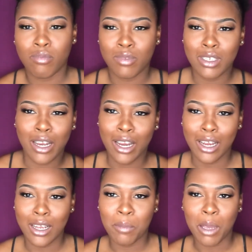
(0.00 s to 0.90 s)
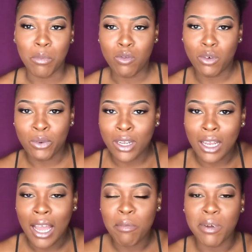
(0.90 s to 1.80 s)
sorry, I'm like moving around a
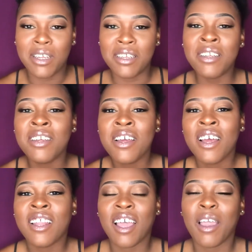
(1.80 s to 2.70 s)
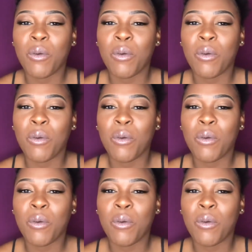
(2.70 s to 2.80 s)
lot, but like,